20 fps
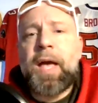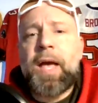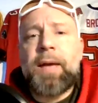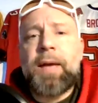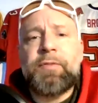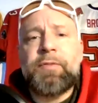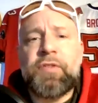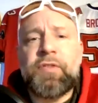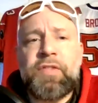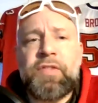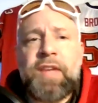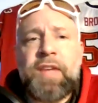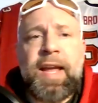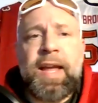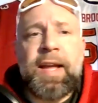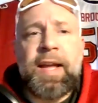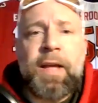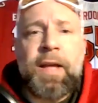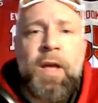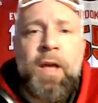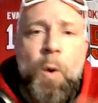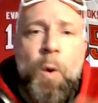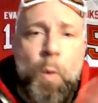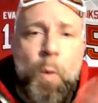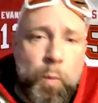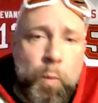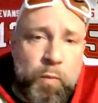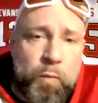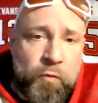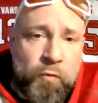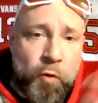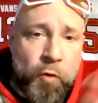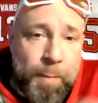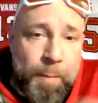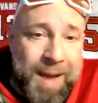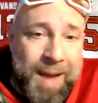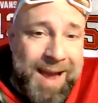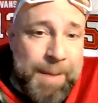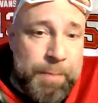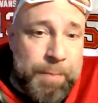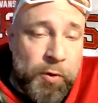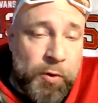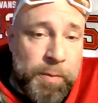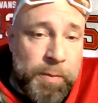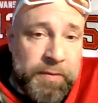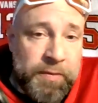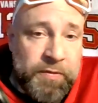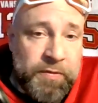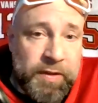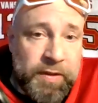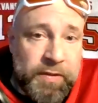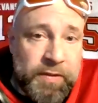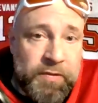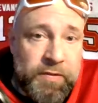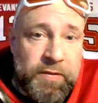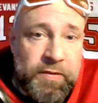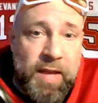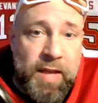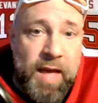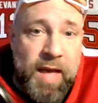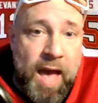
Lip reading: I'm just saying for my purposes,